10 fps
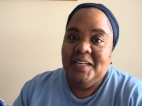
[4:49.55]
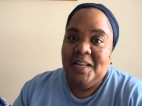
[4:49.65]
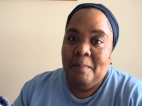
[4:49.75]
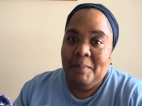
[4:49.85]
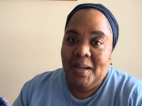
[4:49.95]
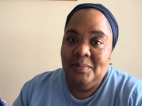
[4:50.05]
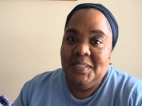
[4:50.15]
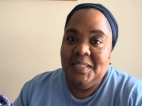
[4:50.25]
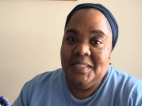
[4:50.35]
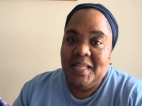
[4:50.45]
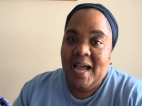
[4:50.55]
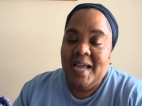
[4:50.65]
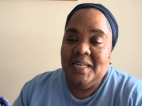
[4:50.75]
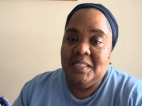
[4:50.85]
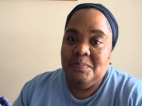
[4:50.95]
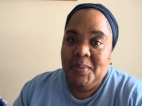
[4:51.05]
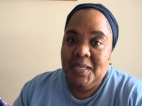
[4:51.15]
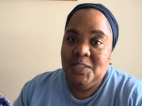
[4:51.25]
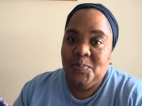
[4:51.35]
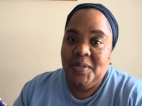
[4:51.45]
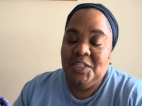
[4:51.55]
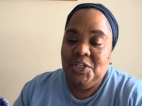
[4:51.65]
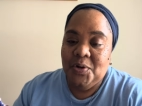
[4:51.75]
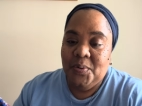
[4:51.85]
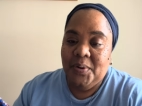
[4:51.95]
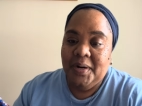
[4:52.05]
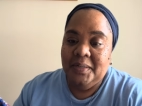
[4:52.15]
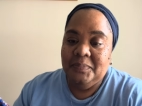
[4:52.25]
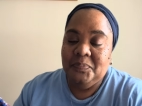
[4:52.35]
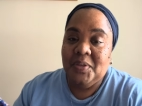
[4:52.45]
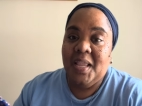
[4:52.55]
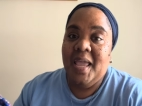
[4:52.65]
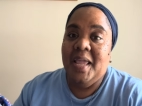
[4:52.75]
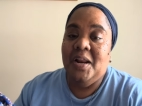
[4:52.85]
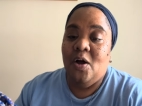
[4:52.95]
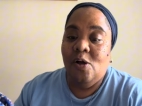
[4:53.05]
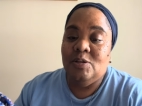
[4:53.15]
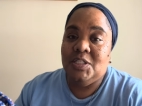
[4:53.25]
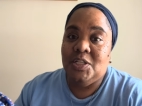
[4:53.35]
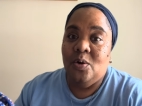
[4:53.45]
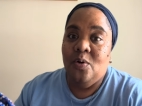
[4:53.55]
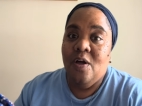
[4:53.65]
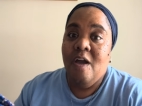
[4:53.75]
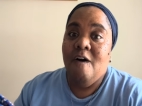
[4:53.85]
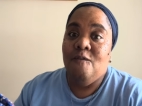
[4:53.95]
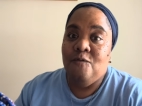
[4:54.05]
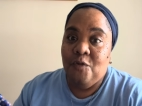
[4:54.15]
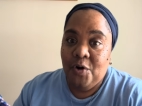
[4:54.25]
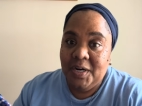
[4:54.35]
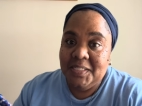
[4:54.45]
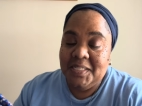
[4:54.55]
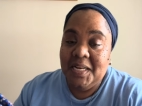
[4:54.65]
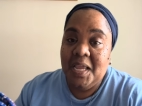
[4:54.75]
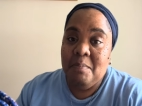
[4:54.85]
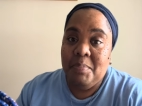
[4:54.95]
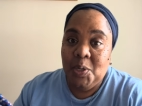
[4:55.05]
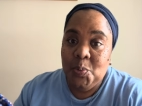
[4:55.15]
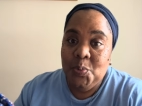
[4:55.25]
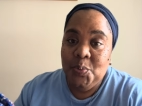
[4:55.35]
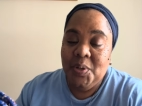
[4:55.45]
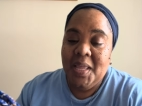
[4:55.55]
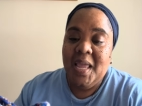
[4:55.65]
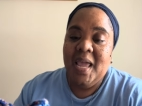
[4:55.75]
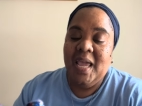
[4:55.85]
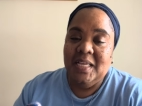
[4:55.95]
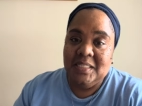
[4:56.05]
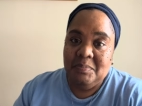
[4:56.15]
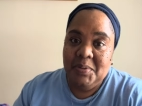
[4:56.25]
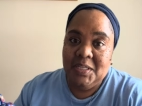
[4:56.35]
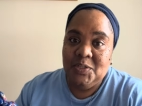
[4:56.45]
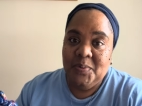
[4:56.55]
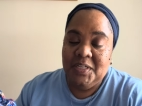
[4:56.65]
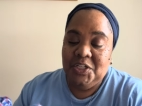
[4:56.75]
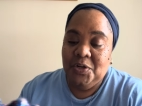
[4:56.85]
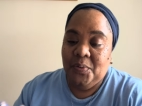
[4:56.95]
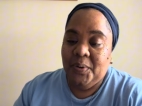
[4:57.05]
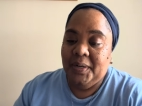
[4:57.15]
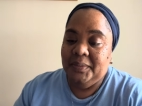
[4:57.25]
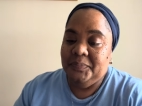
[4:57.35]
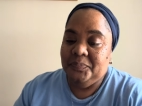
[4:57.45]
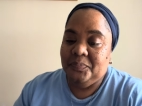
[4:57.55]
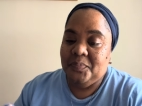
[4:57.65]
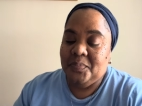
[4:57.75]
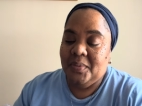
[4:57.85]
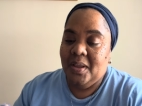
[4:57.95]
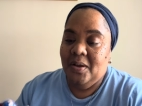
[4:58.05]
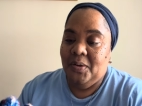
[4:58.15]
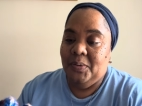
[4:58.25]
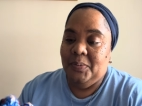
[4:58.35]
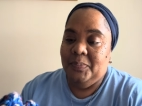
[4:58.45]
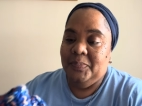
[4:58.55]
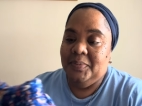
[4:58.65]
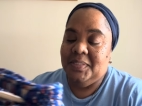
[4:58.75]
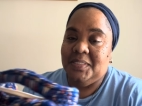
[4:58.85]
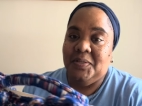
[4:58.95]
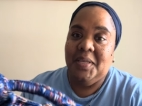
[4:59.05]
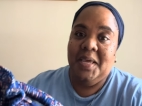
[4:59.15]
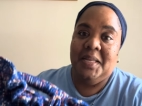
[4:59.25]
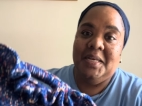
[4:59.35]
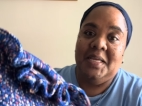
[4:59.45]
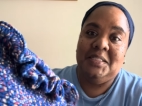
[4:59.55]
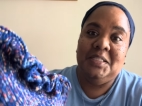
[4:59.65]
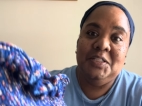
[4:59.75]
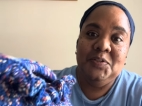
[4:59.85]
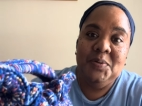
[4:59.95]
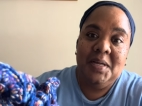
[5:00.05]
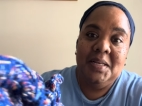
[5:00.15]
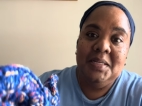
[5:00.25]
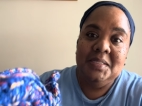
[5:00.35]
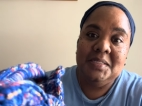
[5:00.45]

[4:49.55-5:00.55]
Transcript: The mountainside is Big Twist yarn, and also Varsity blue is a Big Twist yarn. So yeah, that's the two colors.